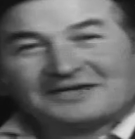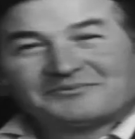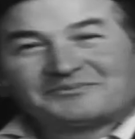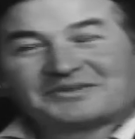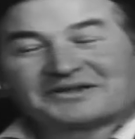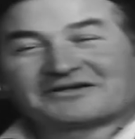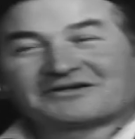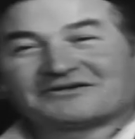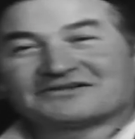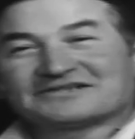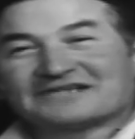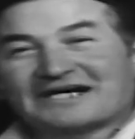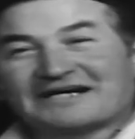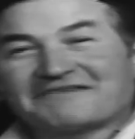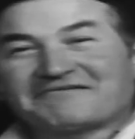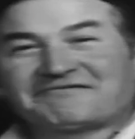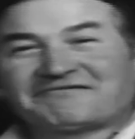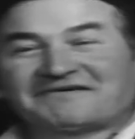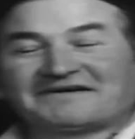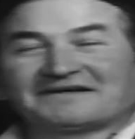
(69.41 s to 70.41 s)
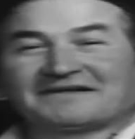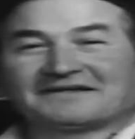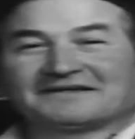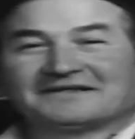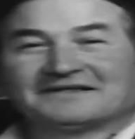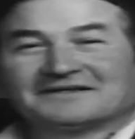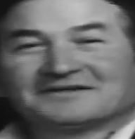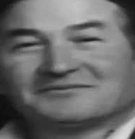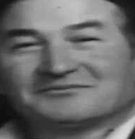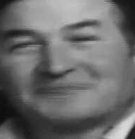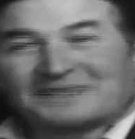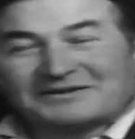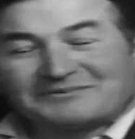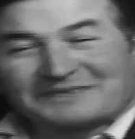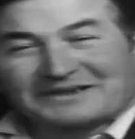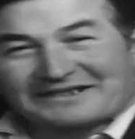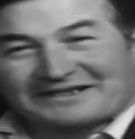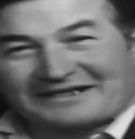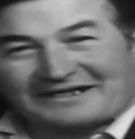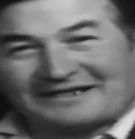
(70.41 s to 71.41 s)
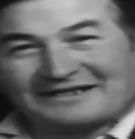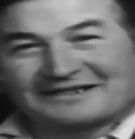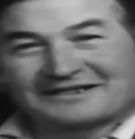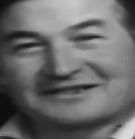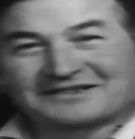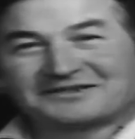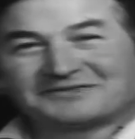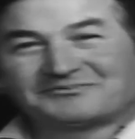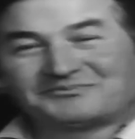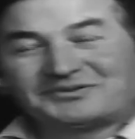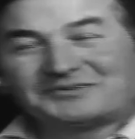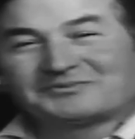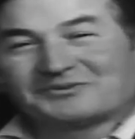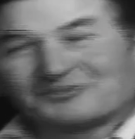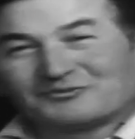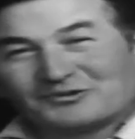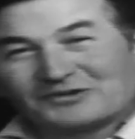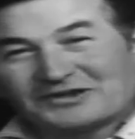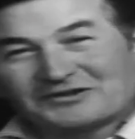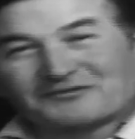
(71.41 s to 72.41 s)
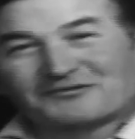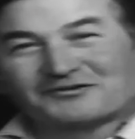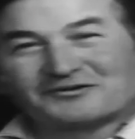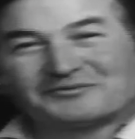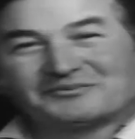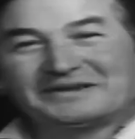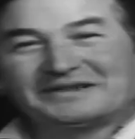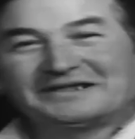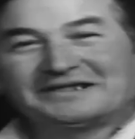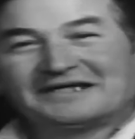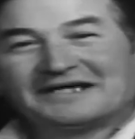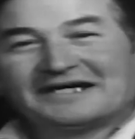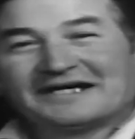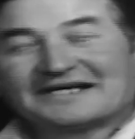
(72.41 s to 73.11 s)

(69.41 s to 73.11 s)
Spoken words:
because I feel my mechanic, the people who work for me,